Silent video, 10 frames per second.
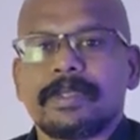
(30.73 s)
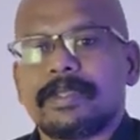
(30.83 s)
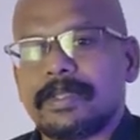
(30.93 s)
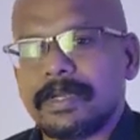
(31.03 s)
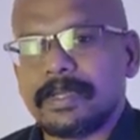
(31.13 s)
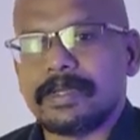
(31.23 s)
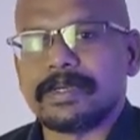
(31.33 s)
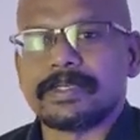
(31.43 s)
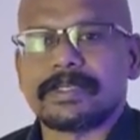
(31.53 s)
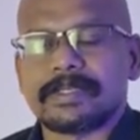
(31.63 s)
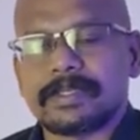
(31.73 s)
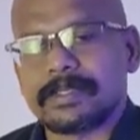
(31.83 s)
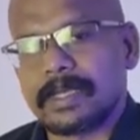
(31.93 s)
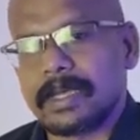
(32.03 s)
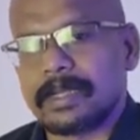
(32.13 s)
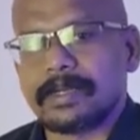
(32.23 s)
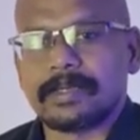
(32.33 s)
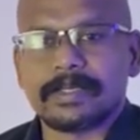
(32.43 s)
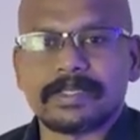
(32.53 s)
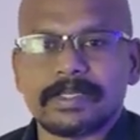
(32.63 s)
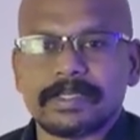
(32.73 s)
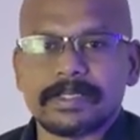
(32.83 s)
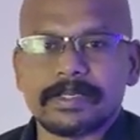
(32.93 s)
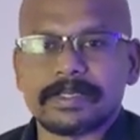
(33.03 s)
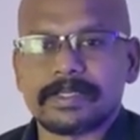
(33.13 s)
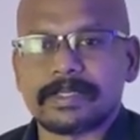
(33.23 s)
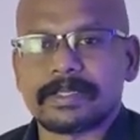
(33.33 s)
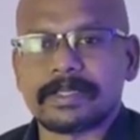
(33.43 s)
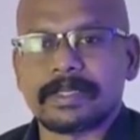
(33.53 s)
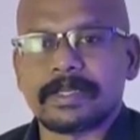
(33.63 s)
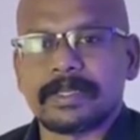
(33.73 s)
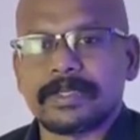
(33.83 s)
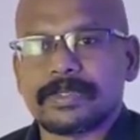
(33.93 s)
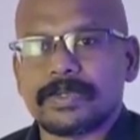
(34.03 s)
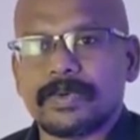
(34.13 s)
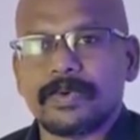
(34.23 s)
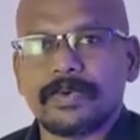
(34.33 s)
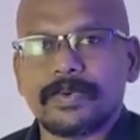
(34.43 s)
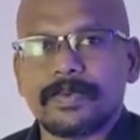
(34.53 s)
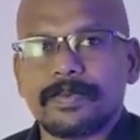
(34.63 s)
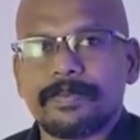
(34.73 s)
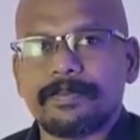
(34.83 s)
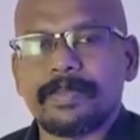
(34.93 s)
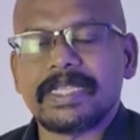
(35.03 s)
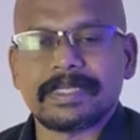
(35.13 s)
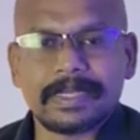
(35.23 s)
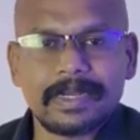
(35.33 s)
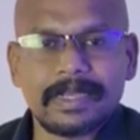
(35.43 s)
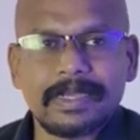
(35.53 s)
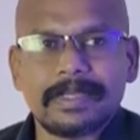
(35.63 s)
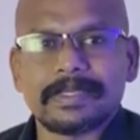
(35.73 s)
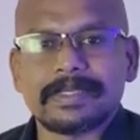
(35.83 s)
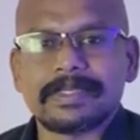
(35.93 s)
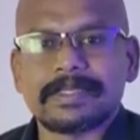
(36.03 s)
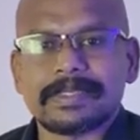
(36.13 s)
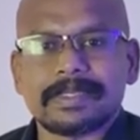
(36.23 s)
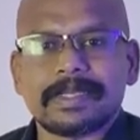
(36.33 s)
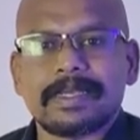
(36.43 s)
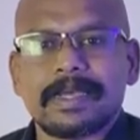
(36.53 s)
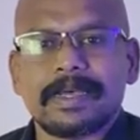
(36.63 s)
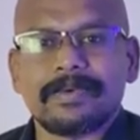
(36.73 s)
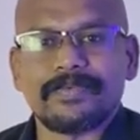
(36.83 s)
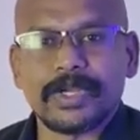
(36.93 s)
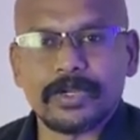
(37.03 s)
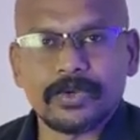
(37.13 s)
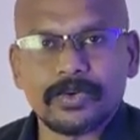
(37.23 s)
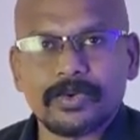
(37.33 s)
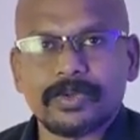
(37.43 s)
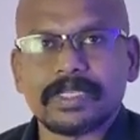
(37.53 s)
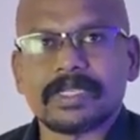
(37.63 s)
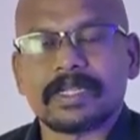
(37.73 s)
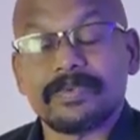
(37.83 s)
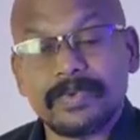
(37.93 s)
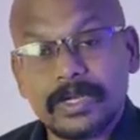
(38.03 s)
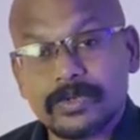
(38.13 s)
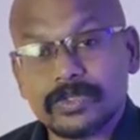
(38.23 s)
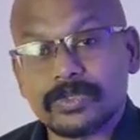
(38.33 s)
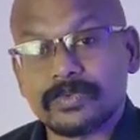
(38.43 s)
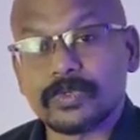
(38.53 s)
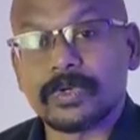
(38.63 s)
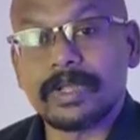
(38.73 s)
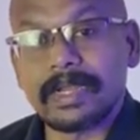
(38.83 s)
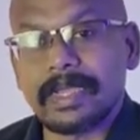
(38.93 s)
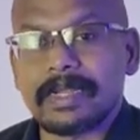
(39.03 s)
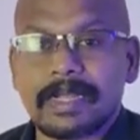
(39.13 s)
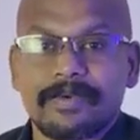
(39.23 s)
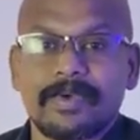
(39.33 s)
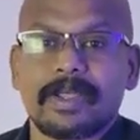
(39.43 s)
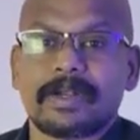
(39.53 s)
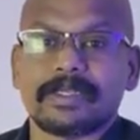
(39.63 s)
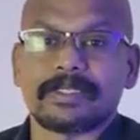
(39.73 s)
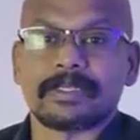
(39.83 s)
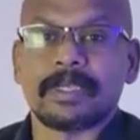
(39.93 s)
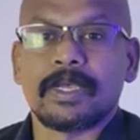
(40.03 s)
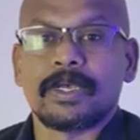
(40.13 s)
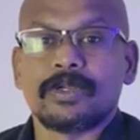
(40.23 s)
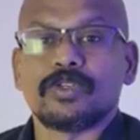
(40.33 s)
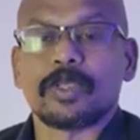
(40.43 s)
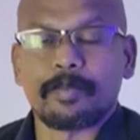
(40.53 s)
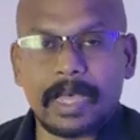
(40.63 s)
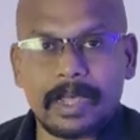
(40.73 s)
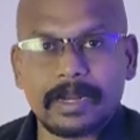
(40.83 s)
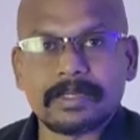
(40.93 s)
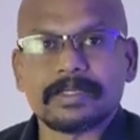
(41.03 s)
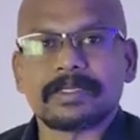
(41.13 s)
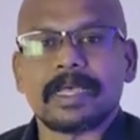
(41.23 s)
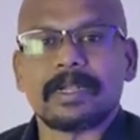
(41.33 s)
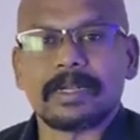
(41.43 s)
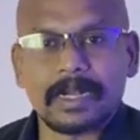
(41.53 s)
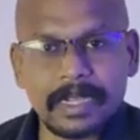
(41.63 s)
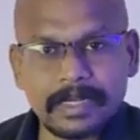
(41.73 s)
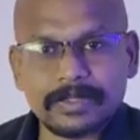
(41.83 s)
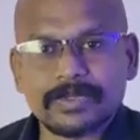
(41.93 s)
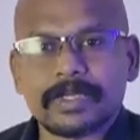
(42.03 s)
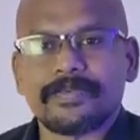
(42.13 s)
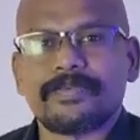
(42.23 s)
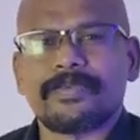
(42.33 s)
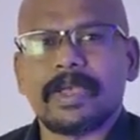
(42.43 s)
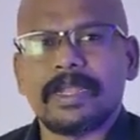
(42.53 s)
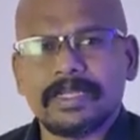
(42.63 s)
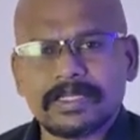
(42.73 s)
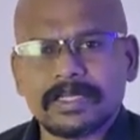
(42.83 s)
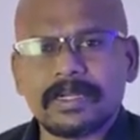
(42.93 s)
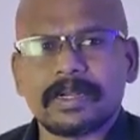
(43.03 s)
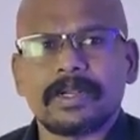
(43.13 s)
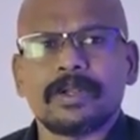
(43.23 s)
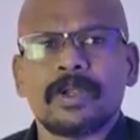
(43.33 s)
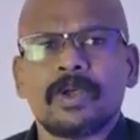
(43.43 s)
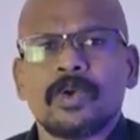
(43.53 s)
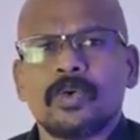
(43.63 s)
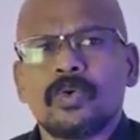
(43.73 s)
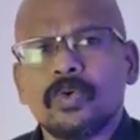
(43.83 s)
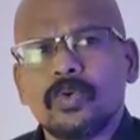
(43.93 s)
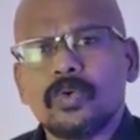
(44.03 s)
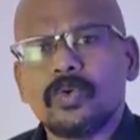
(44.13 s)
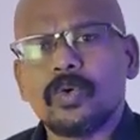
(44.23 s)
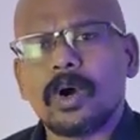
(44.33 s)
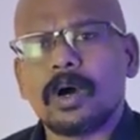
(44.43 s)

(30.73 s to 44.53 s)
3 years, and 6 years. So basically, this is a video. These are the videos to create awareness to the parents and relatives of any children who